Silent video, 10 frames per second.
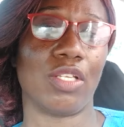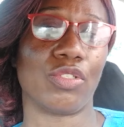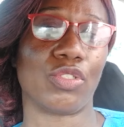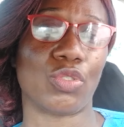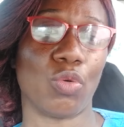
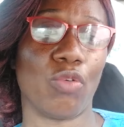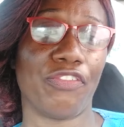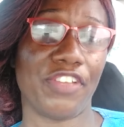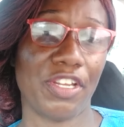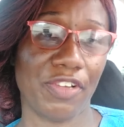So
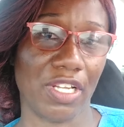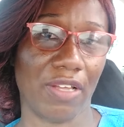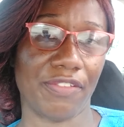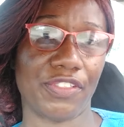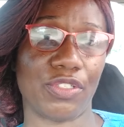fair
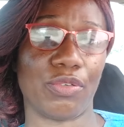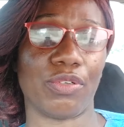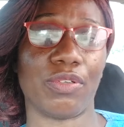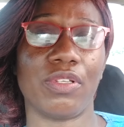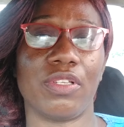enough.
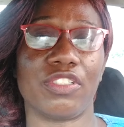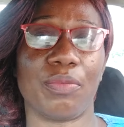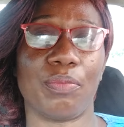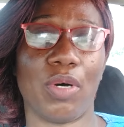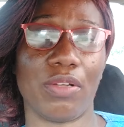So
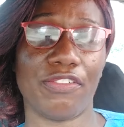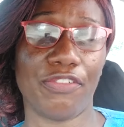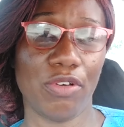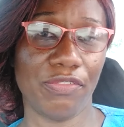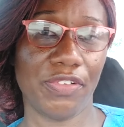she bought the
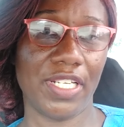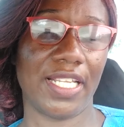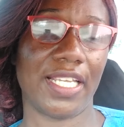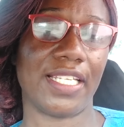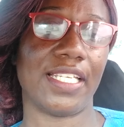phone for the
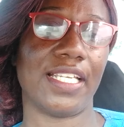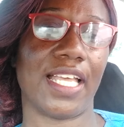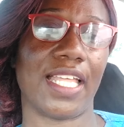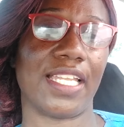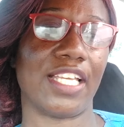lady,
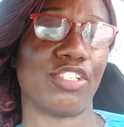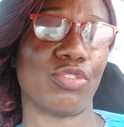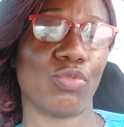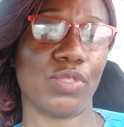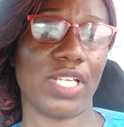and as
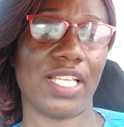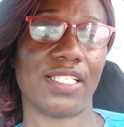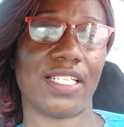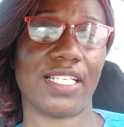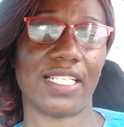soon as
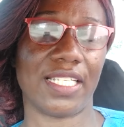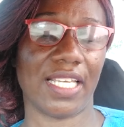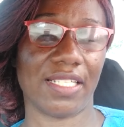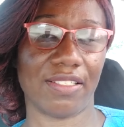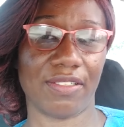the lady
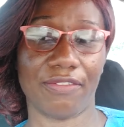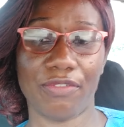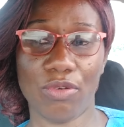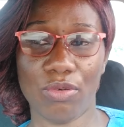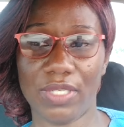gets the
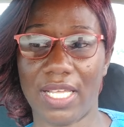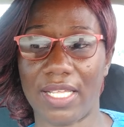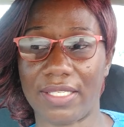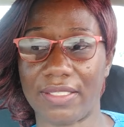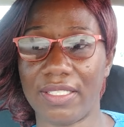phone
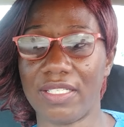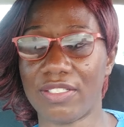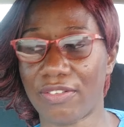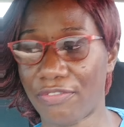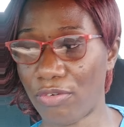and
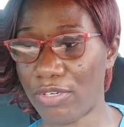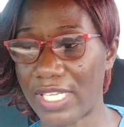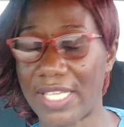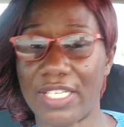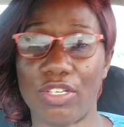so forth
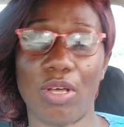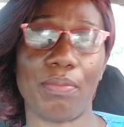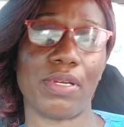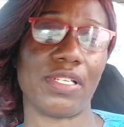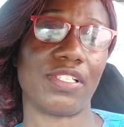and the
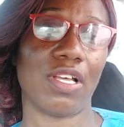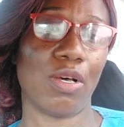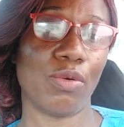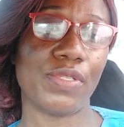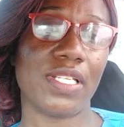number is
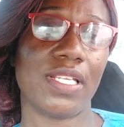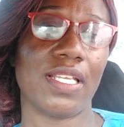out,